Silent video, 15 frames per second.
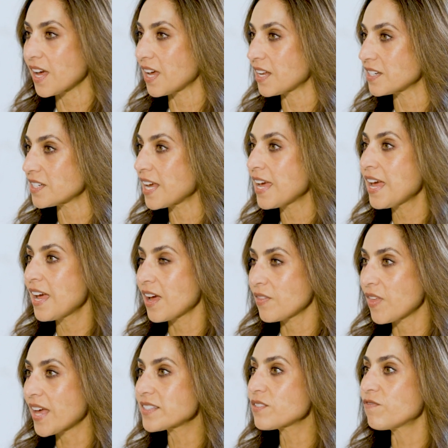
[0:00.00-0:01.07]
And
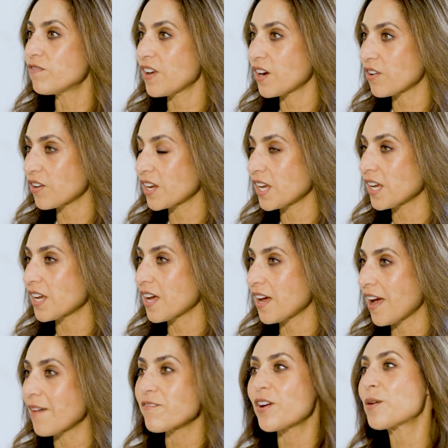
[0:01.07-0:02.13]
that's I'm
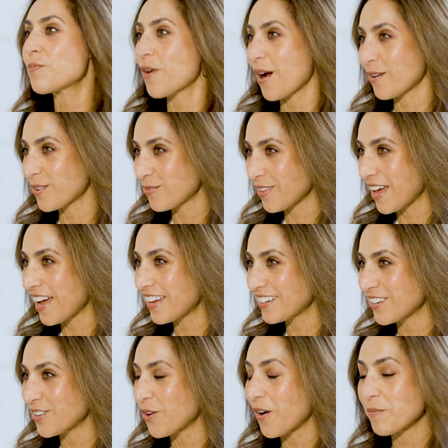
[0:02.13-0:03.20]
very proud of
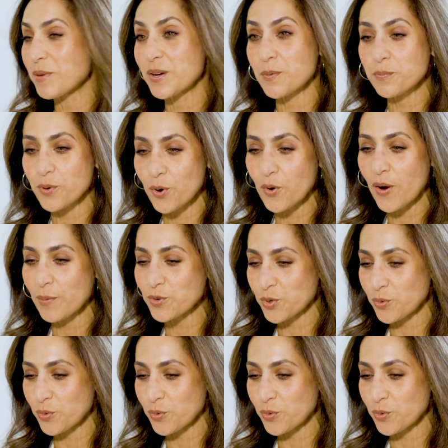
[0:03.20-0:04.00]
that. You know, I've been a program